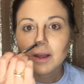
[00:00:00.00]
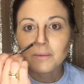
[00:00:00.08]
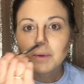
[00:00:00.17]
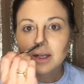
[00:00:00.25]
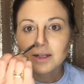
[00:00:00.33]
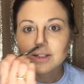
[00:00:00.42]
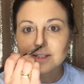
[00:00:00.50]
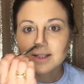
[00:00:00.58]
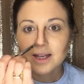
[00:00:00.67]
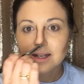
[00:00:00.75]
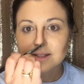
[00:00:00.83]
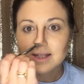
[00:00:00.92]
I'm going to
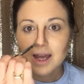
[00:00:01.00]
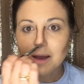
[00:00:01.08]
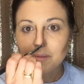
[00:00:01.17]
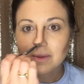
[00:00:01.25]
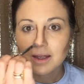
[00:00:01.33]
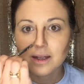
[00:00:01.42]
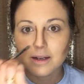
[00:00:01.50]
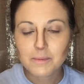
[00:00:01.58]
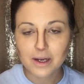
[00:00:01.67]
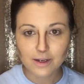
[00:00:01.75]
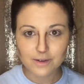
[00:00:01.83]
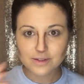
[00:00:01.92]
just kind of tap the end
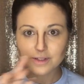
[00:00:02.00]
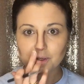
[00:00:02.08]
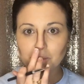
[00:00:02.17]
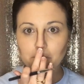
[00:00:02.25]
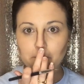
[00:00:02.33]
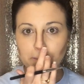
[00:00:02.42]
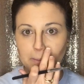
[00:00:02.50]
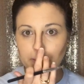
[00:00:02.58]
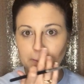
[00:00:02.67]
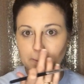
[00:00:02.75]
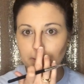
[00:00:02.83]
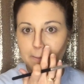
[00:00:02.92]
of my nose too,
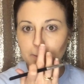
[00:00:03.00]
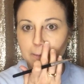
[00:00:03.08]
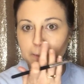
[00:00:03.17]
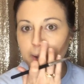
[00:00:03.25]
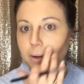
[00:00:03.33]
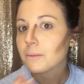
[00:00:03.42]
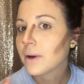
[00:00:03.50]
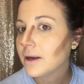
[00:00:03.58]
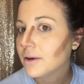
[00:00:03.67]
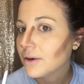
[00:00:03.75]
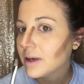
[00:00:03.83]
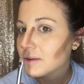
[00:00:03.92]
like
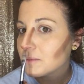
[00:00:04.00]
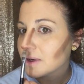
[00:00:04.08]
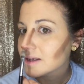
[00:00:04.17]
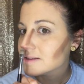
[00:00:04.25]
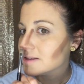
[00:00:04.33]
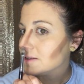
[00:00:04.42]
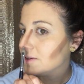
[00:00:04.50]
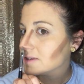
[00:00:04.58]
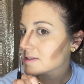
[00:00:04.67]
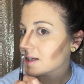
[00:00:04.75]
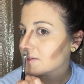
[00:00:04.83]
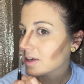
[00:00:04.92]
right underneath, because you
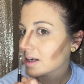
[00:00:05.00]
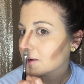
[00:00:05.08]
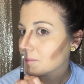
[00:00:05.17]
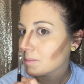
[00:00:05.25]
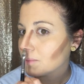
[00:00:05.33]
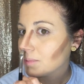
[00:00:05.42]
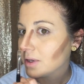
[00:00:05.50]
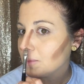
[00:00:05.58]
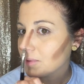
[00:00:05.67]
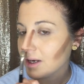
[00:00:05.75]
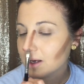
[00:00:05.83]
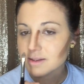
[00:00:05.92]
can see I've got a
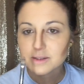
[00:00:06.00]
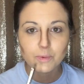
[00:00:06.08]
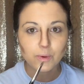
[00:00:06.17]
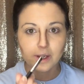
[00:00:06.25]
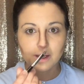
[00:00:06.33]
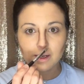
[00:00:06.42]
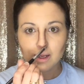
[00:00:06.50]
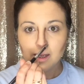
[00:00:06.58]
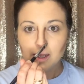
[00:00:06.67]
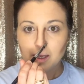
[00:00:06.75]
pretty pronounced point.